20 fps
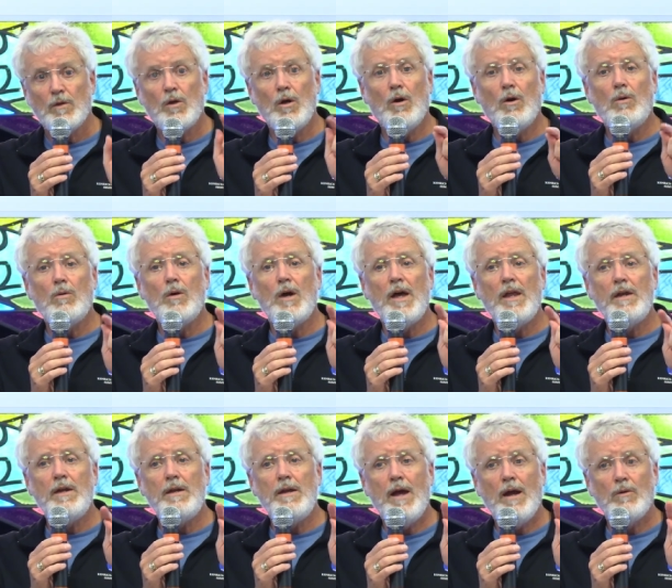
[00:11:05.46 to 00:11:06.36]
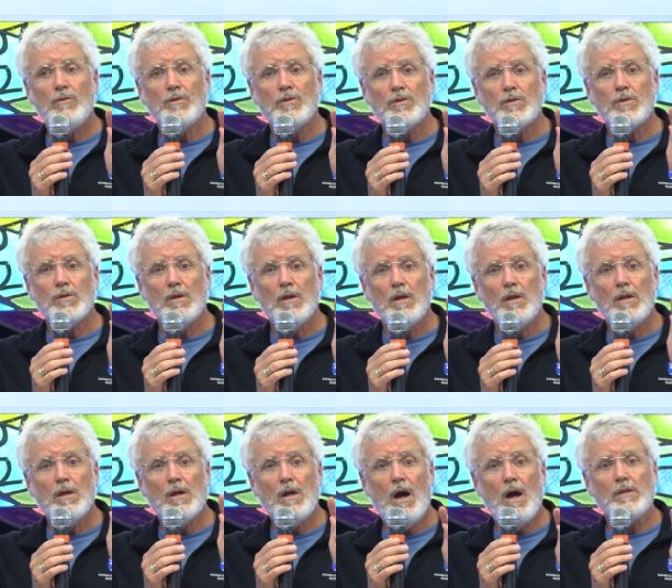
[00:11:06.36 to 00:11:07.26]
Go and announce
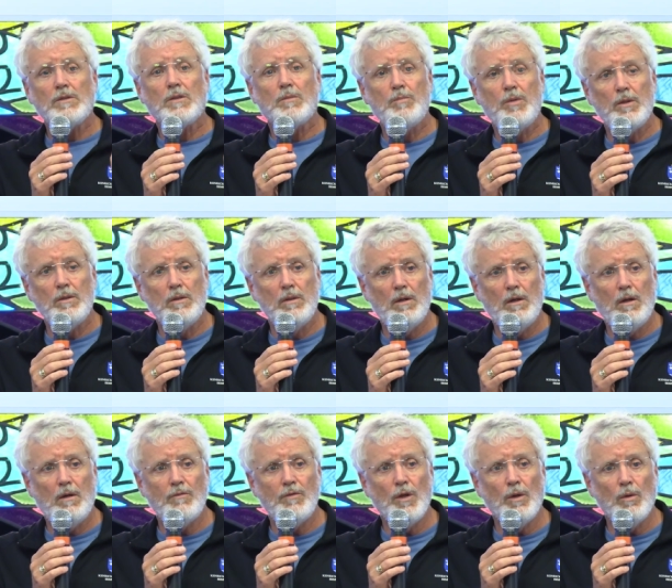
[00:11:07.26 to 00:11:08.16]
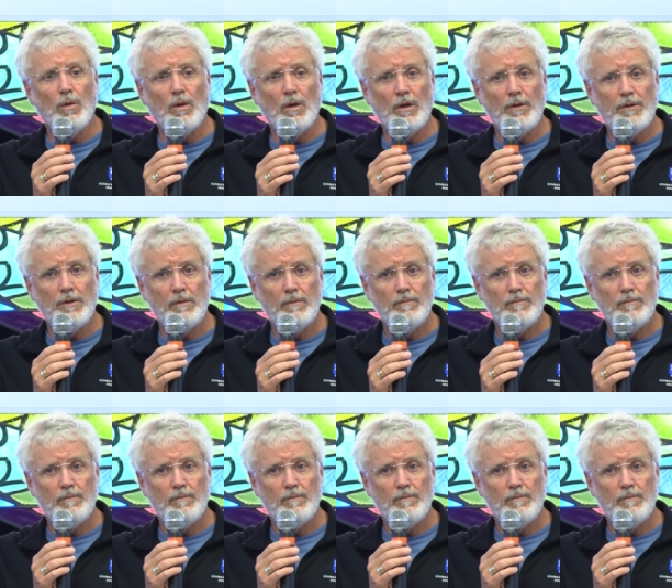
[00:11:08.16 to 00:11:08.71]
the gospel of the Lord.